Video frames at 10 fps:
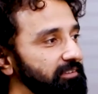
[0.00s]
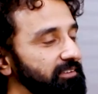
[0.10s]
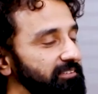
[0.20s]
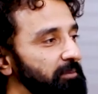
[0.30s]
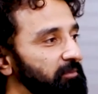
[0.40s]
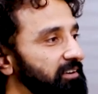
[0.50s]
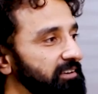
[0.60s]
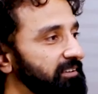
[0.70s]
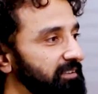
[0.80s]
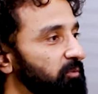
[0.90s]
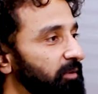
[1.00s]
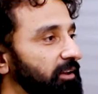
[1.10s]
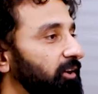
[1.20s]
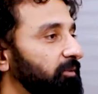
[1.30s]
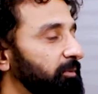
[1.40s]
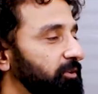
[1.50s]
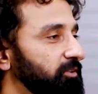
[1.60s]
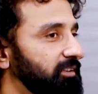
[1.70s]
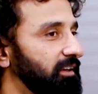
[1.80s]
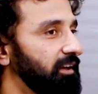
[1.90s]
the same country in the same way now
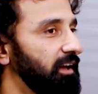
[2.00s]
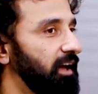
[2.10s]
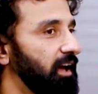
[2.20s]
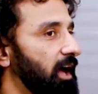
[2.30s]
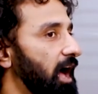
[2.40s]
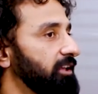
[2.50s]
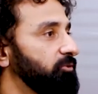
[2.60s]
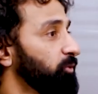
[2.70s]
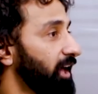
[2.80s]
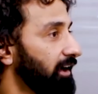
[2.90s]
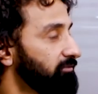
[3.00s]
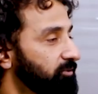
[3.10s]
because I don't have